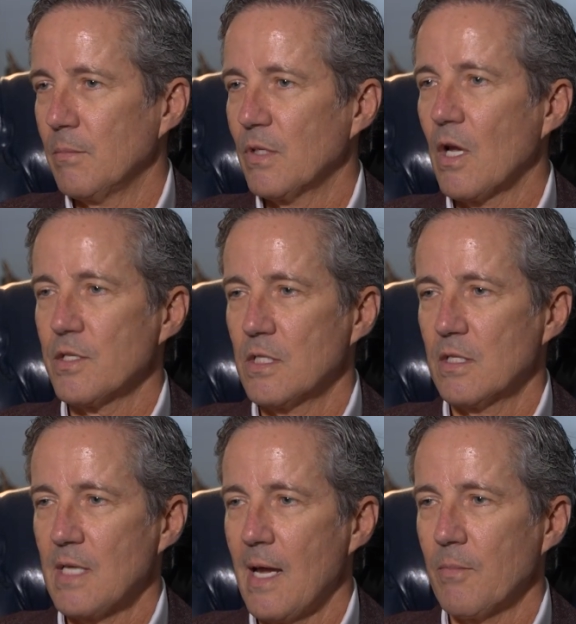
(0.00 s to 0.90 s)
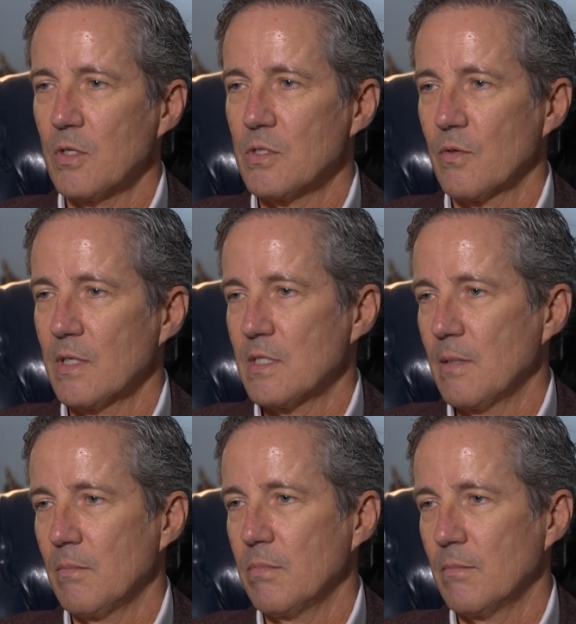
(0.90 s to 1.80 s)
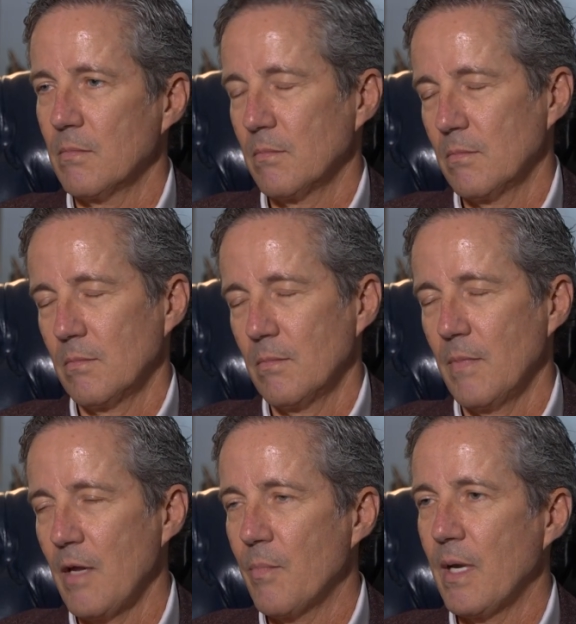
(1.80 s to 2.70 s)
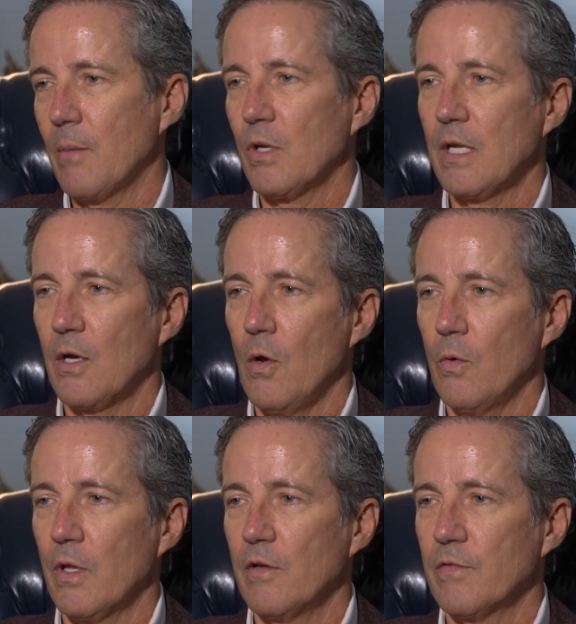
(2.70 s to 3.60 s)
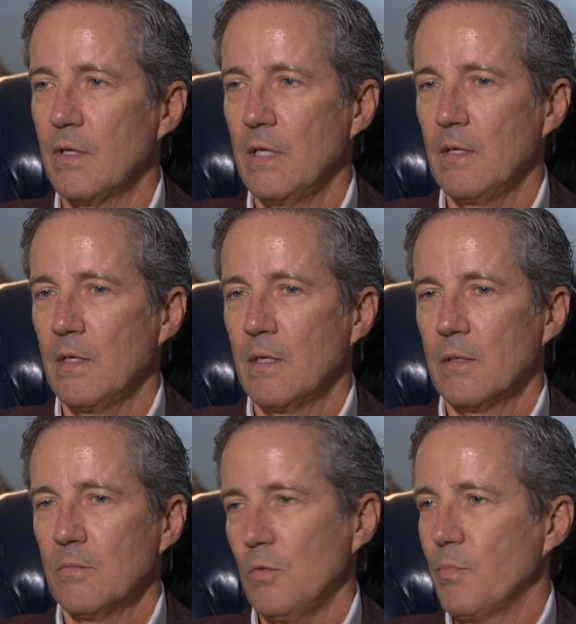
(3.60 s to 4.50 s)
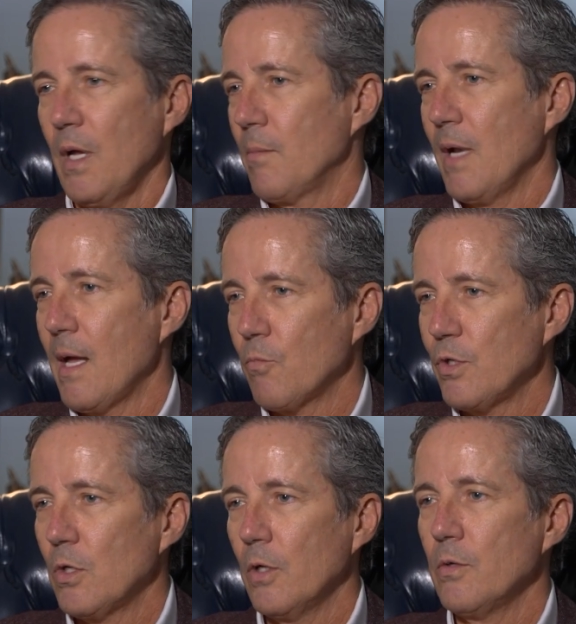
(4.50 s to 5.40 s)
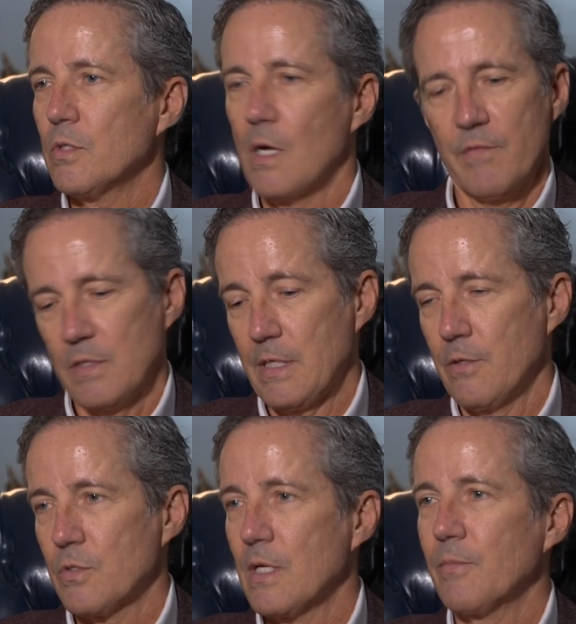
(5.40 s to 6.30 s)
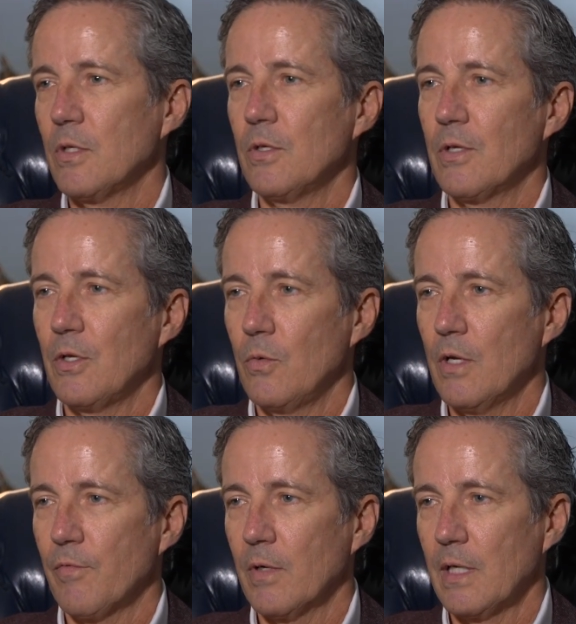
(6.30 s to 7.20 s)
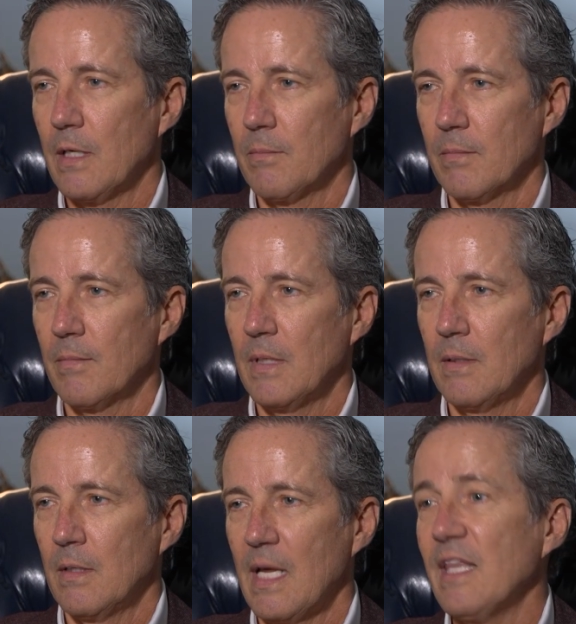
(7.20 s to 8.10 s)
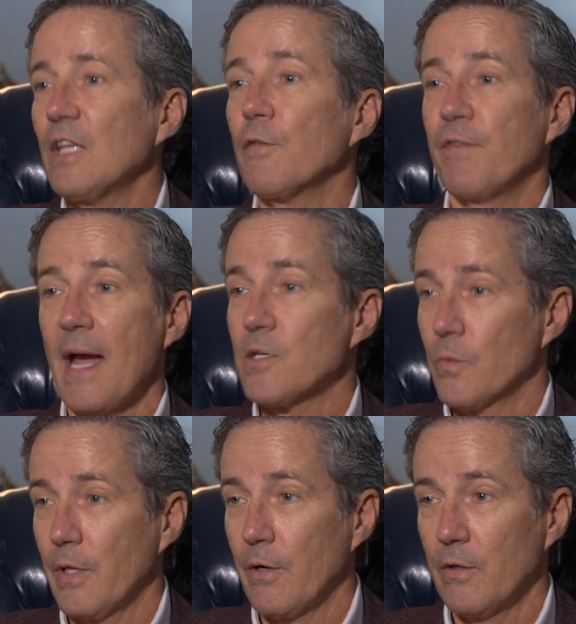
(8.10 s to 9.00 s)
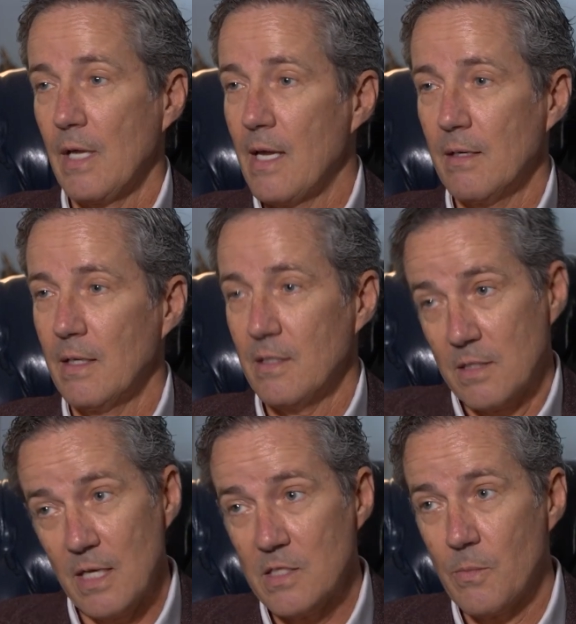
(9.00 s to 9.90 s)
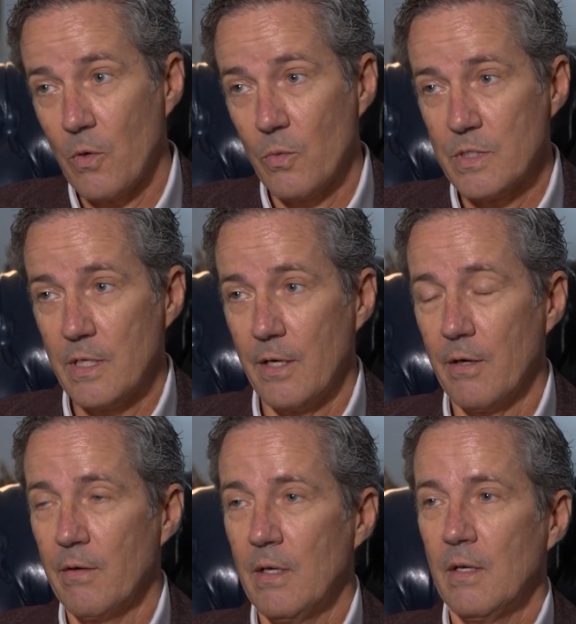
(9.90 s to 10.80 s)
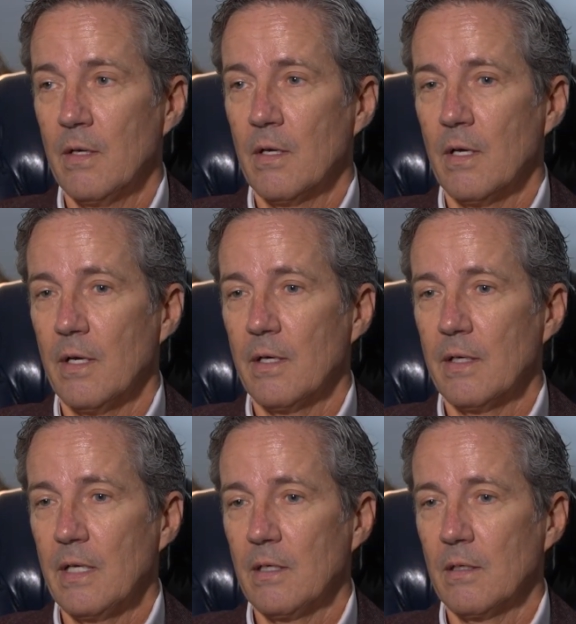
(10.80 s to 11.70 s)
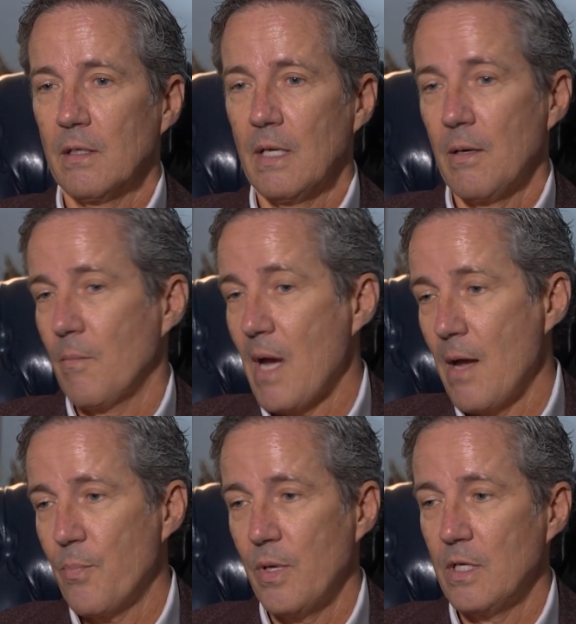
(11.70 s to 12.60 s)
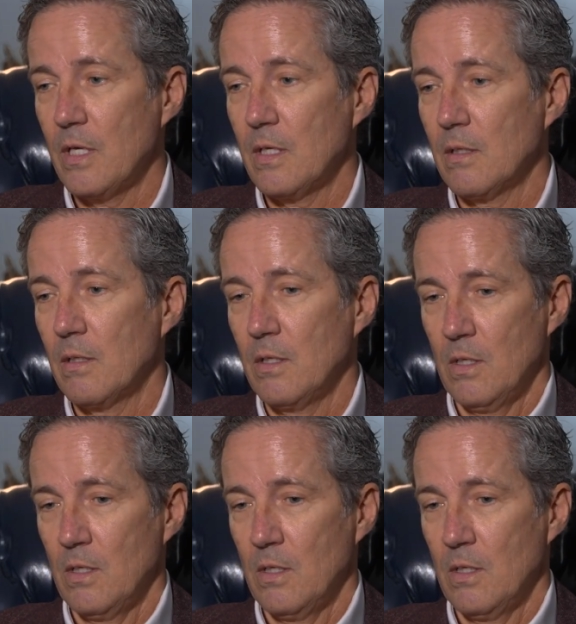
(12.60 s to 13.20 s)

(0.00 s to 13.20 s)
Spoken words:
because of the time constraints, they may have been able to get hold of. But bottom line, when you lose, obviously, there's something you can do differently. I think the facts were there, and the testimony was there. And in my opinion,